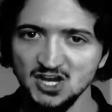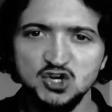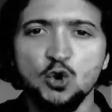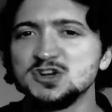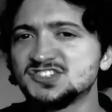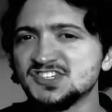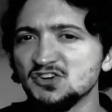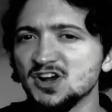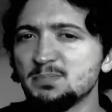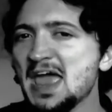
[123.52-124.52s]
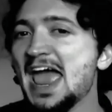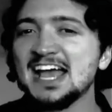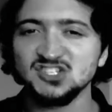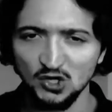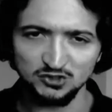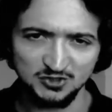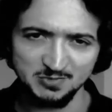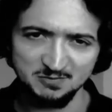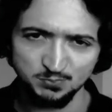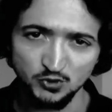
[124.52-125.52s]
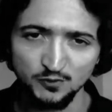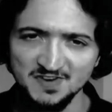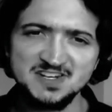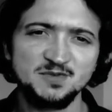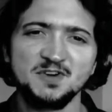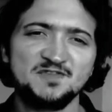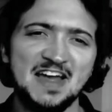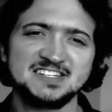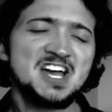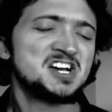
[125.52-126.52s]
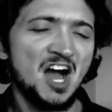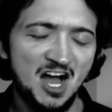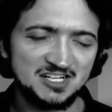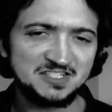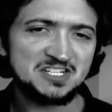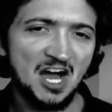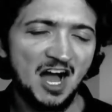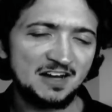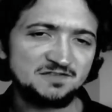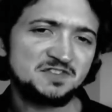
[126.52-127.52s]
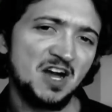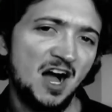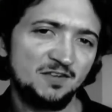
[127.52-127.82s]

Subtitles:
Corn syrup has also been proven to affect cognitive